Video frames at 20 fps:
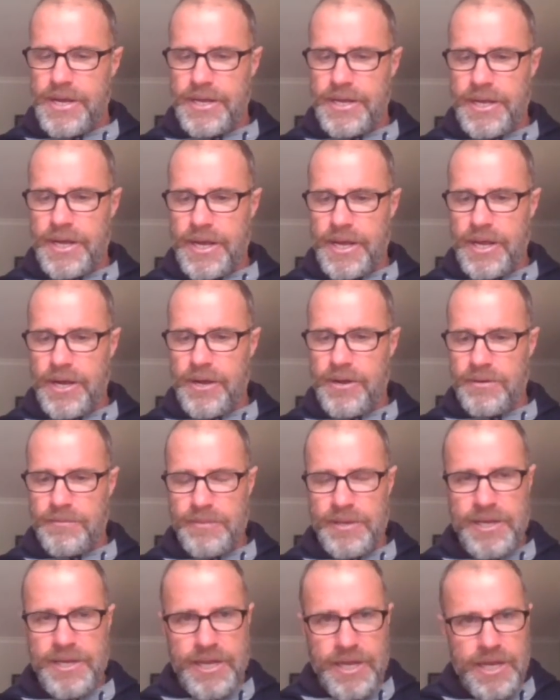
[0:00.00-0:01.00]
okay?
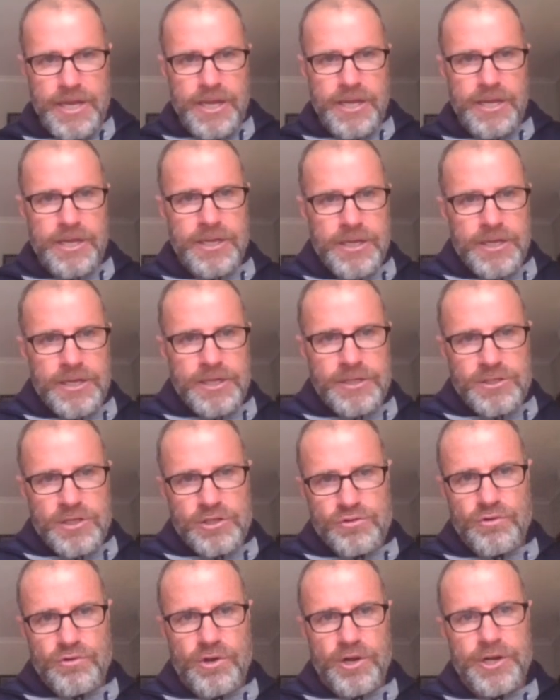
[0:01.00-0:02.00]
I'm here
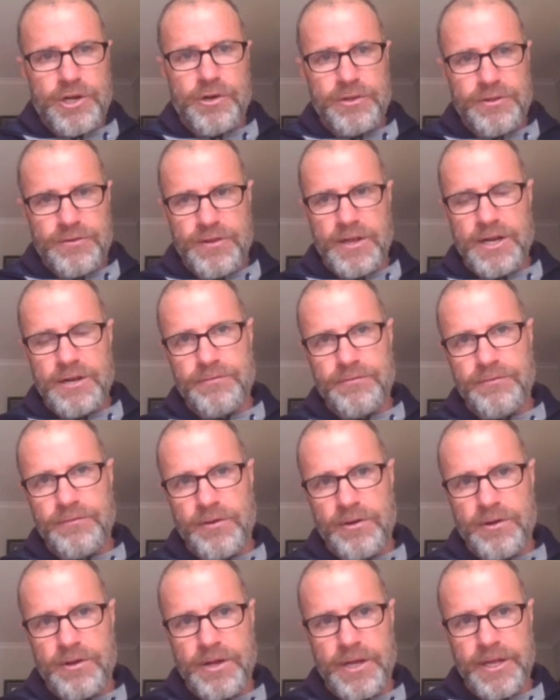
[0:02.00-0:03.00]
to try and
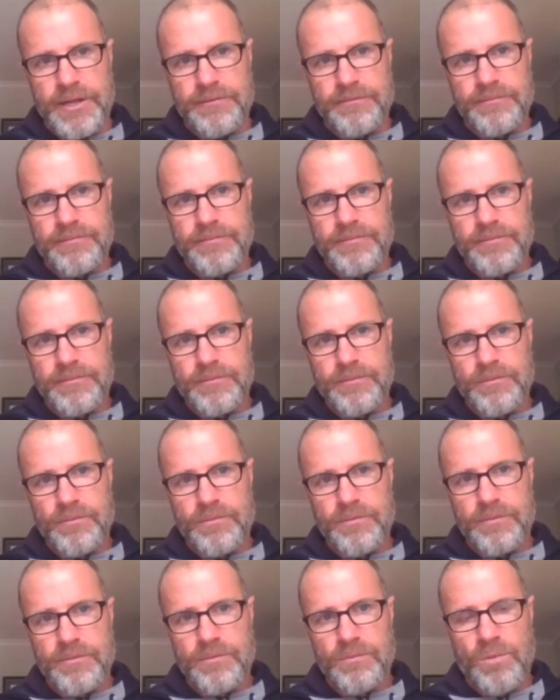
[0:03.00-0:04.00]
identify
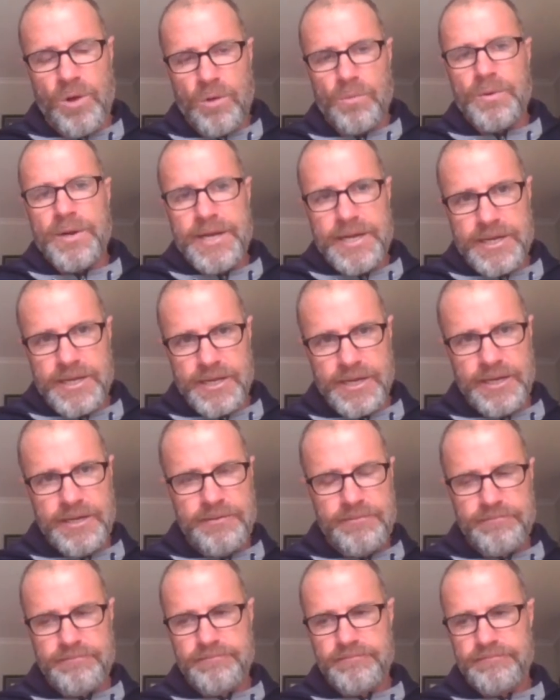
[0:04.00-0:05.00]
what we
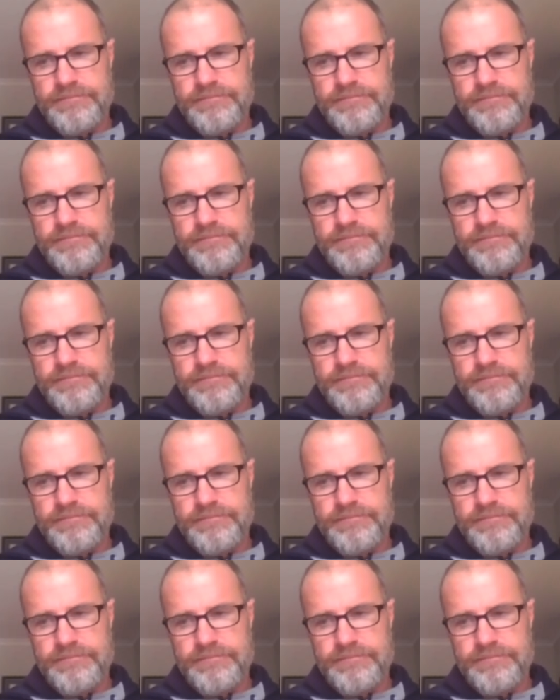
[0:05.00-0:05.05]
need,